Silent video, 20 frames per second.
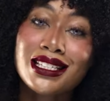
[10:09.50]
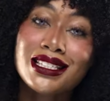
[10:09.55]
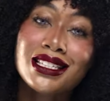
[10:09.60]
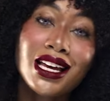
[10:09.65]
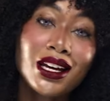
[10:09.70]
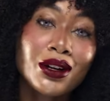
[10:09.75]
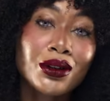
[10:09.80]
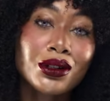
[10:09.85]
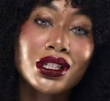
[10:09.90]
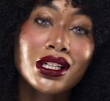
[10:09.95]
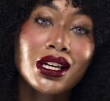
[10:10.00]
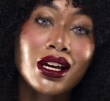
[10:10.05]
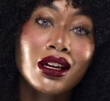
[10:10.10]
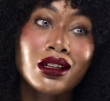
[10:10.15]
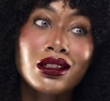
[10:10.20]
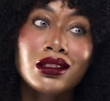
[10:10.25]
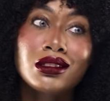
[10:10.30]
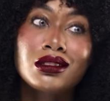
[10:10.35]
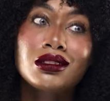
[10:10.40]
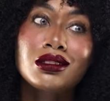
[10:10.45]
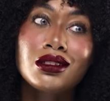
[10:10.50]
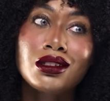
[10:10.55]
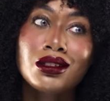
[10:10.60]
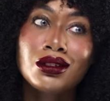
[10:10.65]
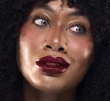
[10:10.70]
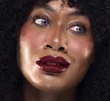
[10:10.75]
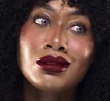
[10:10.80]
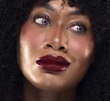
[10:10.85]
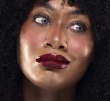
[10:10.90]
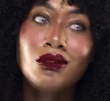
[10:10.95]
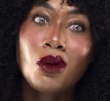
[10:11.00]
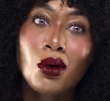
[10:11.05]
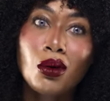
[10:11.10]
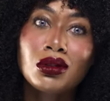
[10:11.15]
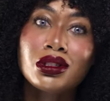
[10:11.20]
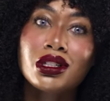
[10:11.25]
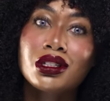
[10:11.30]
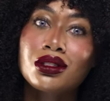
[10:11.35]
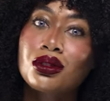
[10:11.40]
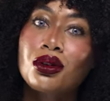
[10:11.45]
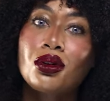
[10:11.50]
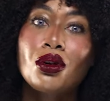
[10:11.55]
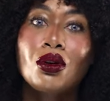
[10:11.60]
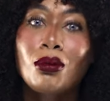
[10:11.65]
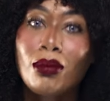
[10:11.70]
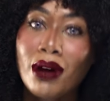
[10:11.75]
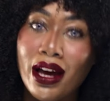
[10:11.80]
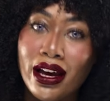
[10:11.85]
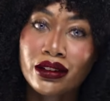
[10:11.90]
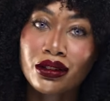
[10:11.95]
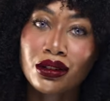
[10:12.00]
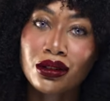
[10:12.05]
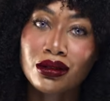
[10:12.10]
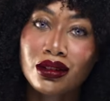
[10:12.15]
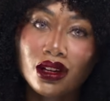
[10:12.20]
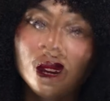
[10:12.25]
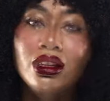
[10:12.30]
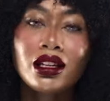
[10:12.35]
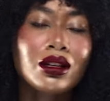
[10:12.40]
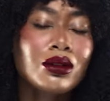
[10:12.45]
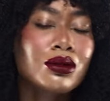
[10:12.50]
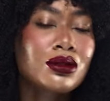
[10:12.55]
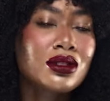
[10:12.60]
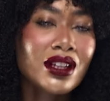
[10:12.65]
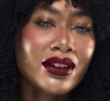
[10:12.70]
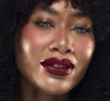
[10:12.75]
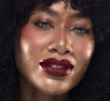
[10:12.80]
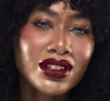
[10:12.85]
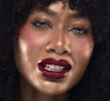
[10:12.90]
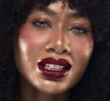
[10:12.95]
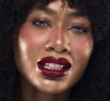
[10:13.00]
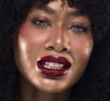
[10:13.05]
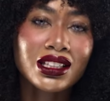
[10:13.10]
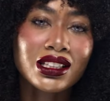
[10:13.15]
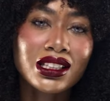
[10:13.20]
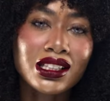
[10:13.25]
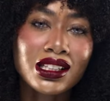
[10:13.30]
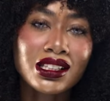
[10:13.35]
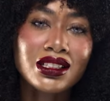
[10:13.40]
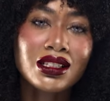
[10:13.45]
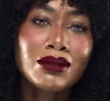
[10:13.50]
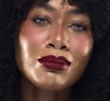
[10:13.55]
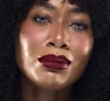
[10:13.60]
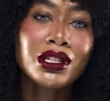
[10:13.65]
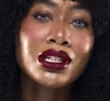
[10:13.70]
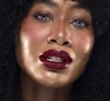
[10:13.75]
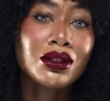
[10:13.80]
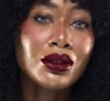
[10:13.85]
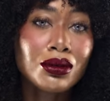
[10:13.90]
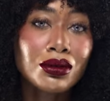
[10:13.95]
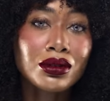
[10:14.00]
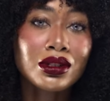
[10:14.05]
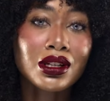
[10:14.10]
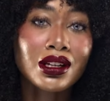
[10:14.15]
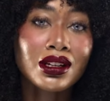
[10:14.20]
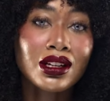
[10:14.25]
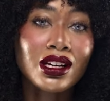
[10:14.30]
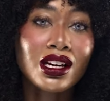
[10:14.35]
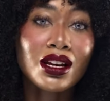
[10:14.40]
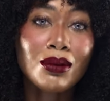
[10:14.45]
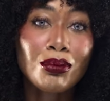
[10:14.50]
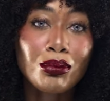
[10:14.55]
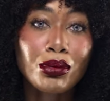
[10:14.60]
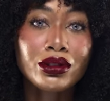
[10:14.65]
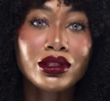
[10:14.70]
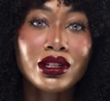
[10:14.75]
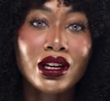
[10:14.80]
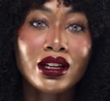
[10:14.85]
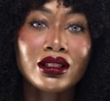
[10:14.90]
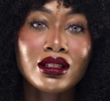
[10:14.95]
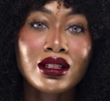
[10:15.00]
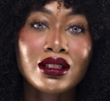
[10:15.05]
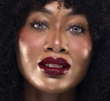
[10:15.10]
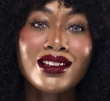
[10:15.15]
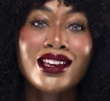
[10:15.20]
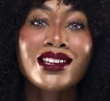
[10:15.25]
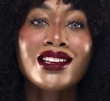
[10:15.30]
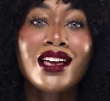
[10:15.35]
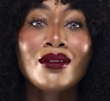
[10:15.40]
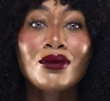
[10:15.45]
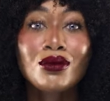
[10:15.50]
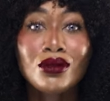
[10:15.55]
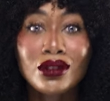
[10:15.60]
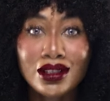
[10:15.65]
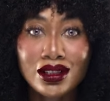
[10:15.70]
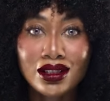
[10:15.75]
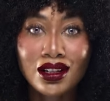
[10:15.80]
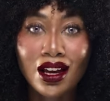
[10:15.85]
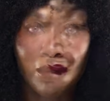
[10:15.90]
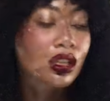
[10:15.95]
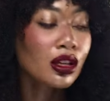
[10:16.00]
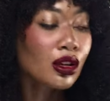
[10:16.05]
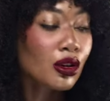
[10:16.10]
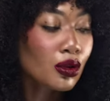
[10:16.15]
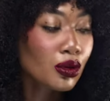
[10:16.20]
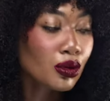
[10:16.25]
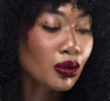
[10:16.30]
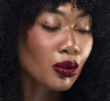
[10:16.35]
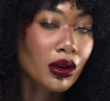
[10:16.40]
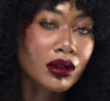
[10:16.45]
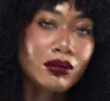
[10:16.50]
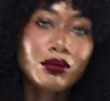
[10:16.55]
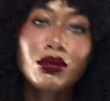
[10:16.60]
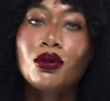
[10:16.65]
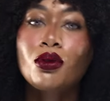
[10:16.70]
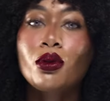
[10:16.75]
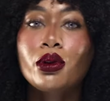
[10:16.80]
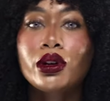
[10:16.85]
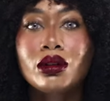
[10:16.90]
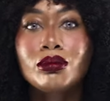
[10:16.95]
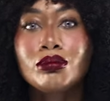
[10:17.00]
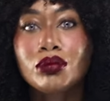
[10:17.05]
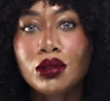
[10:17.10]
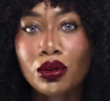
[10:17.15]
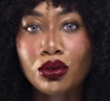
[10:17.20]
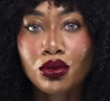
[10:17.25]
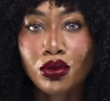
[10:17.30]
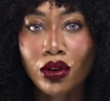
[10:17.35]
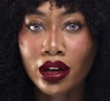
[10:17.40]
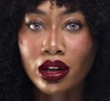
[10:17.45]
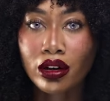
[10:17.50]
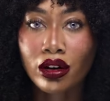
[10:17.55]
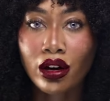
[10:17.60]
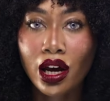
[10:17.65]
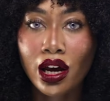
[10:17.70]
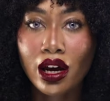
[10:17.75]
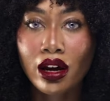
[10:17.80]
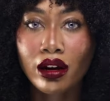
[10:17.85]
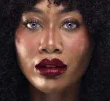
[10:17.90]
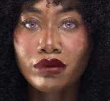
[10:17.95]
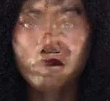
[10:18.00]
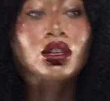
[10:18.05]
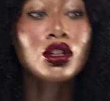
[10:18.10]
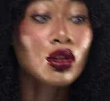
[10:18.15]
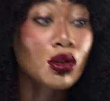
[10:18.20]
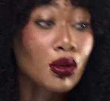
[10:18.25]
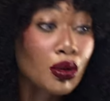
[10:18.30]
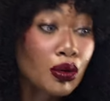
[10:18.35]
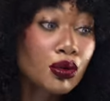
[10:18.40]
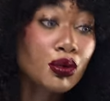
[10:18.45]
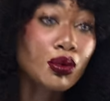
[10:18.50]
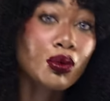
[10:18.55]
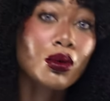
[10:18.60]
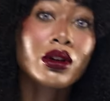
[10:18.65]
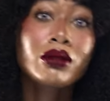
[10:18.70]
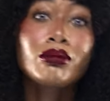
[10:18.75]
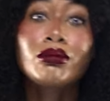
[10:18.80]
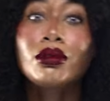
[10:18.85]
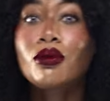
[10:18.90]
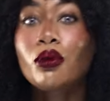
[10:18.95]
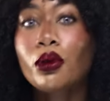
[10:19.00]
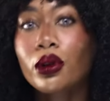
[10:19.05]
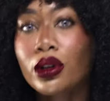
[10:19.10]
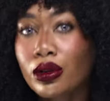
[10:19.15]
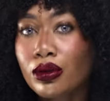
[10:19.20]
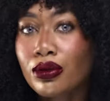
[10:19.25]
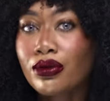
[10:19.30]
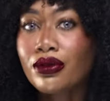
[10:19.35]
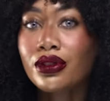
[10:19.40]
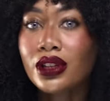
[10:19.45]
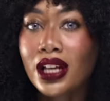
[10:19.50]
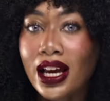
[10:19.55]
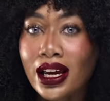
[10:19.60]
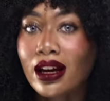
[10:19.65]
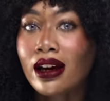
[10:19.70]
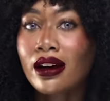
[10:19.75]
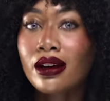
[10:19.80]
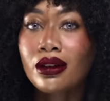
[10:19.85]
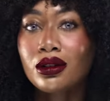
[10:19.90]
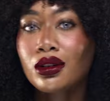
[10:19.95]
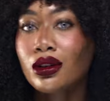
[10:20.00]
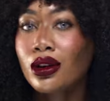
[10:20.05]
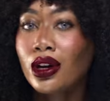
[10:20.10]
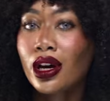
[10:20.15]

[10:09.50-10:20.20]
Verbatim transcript: integrity and can still hold its curl pattern, then you definitely need to be using heat protectants at every step. Use one before you blow dry your hair. Use one before you flat iron your